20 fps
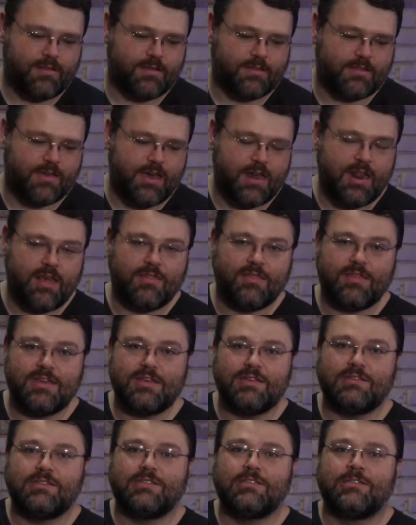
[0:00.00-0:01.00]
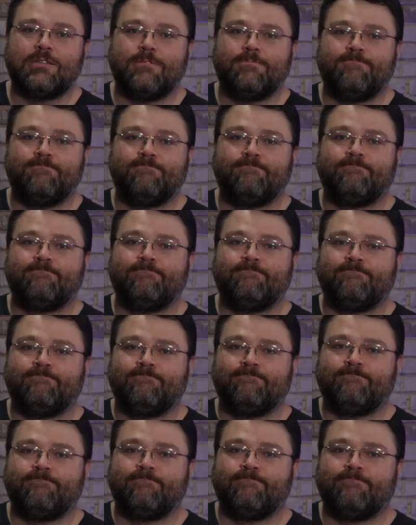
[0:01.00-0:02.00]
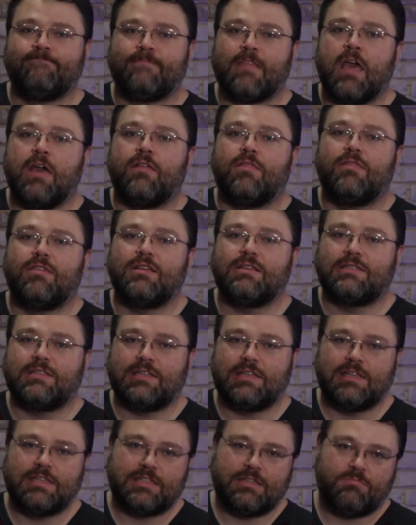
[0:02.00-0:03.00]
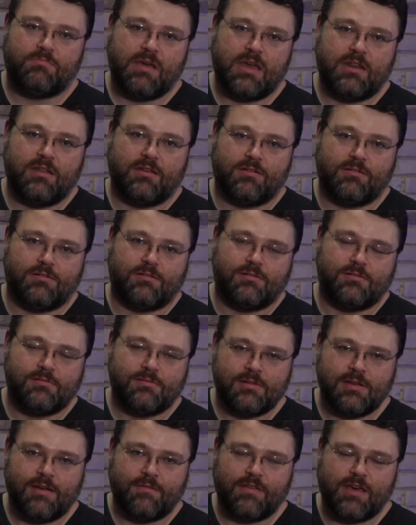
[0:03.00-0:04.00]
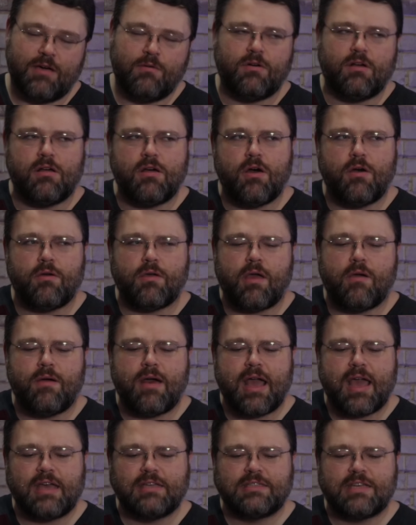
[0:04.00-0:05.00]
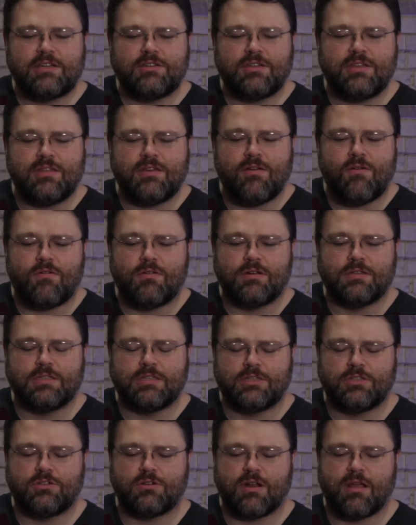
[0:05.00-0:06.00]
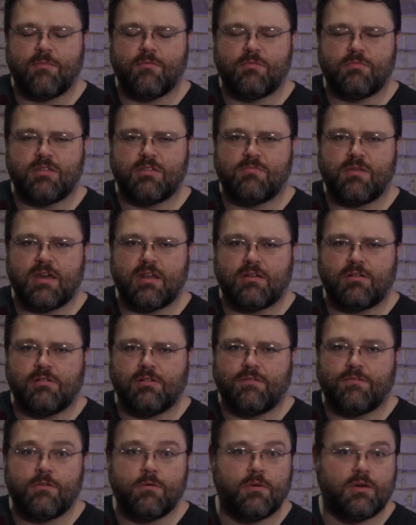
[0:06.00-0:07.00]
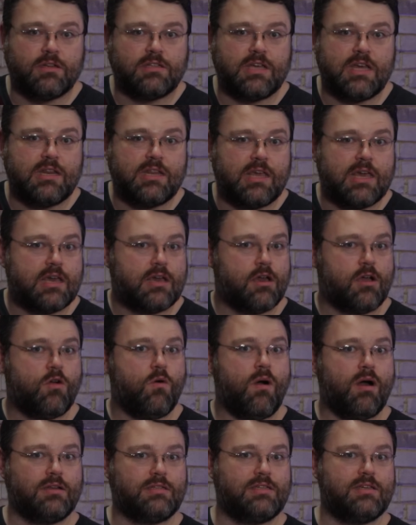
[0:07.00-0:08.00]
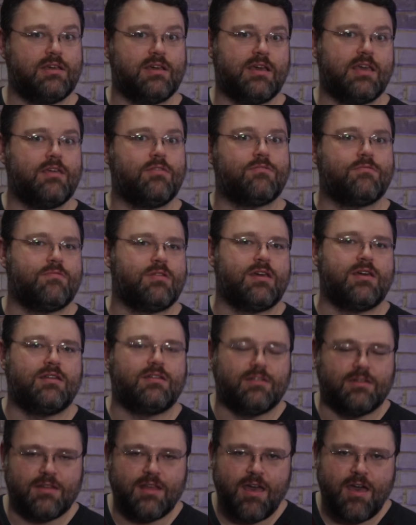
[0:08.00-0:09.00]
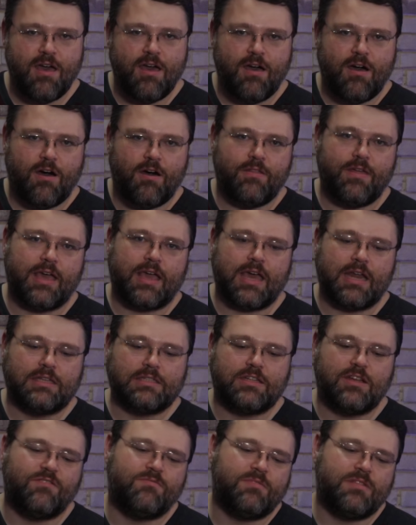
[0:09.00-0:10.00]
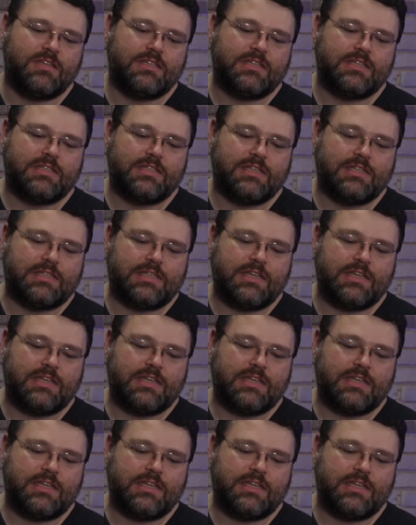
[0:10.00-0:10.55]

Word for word: like that. And this, this is the pinnacle of that. Well, I'll, well I guess actually the Aorus Extreme would be the pinnacle if you want 10 gig of Quantia Ethernet and all that kind of stuff. But this is the